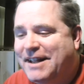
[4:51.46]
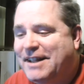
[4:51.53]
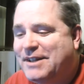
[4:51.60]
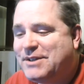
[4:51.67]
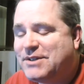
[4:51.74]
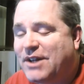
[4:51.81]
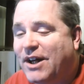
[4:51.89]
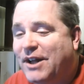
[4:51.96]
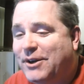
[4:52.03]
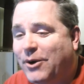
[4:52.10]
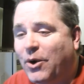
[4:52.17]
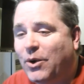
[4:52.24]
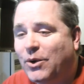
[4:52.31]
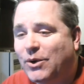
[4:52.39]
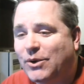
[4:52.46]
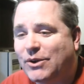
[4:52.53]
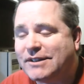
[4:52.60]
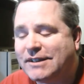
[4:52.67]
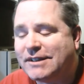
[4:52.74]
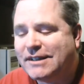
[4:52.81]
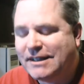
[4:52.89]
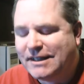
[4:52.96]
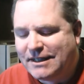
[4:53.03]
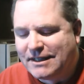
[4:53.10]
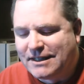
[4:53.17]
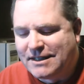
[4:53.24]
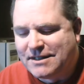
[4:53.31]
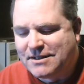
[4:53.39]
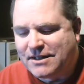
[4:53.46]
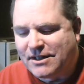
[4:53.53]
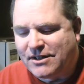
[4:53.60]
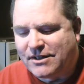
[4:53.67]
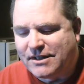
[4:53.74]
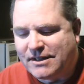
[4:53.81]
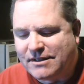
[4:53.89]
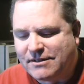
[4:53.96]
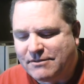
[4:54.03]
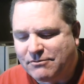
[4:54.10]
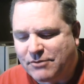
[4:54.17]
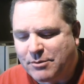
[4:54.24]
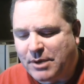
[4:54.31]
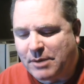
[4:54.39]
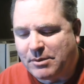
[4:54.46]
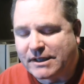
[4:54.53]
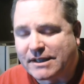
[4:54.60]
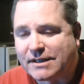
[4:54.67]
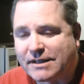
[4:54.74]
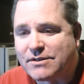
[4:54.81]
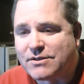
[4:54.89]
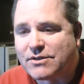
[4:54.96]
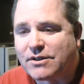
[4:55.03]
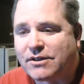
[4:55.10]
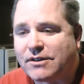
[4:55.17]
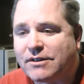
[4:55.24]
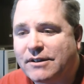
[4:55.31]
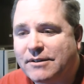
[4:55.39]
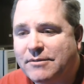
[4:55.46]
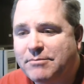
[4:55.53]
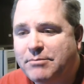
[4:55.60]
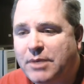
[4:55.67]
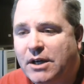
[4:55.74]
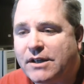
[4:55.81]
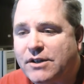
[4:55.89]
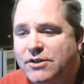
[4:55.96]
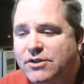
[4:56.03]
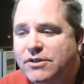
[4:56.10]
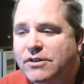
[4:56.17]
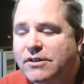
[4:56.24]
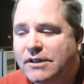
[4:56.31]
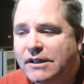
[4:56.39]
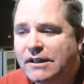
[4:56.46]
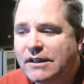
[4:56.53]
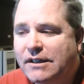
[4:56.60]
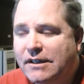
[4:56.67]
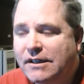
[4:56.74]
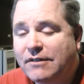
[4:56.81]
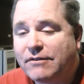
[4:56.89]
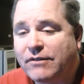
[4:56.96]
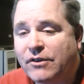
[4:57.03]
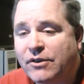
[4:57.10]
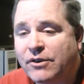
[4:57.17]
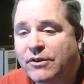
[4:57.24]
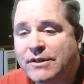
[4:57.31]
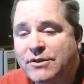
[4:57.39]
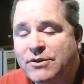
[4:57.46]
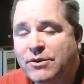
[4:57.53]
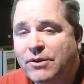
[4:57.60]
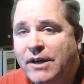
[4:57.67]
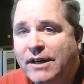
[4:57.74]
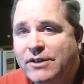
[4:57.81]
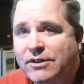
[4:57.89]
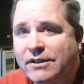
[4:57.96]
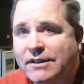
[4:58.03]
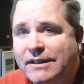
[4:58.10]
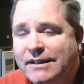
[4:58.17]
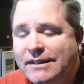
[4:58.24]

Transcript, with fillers: is on hold until the Republicans are punished for their insurrection.